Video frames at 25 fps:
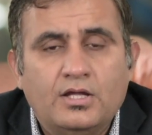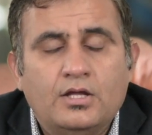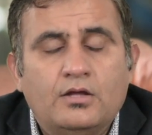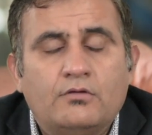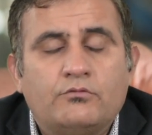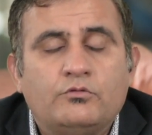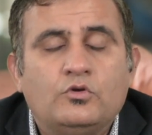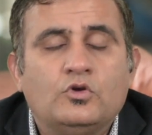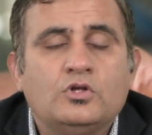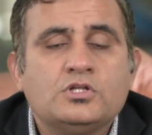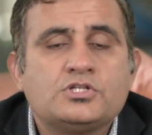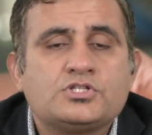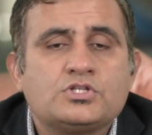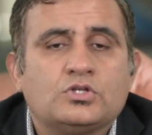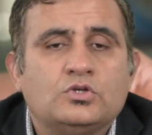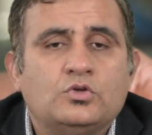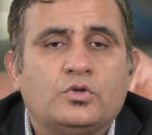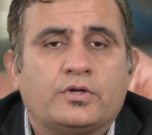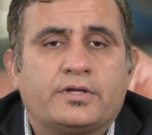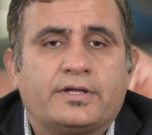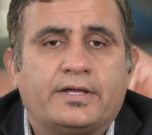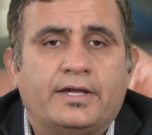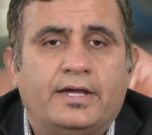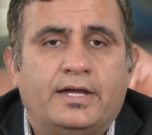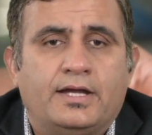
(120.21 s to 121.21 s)
We also
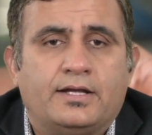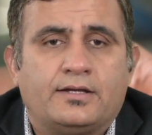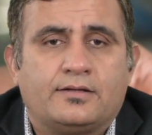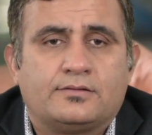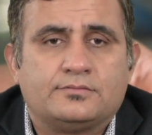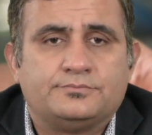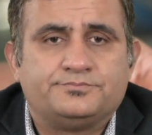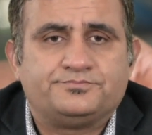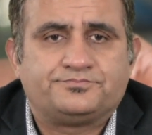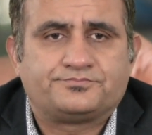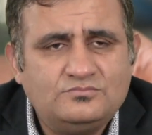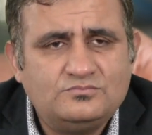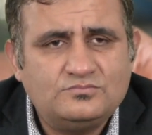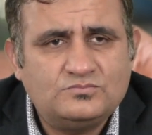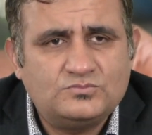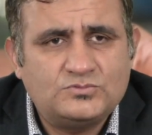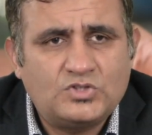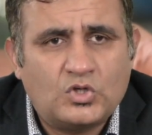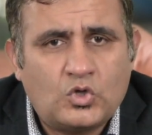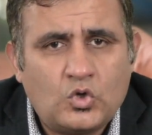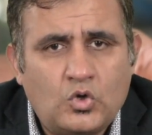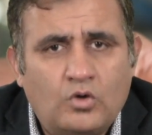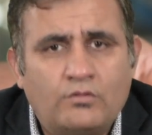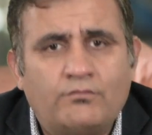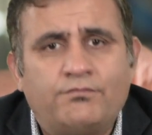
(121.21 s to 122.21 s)
look at the
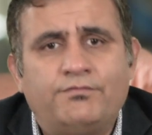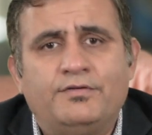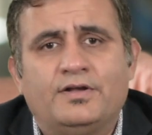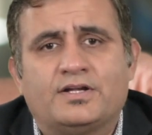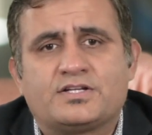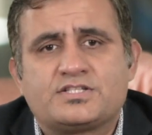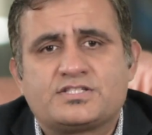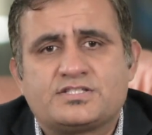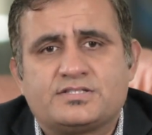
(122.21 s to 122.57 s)
conflicts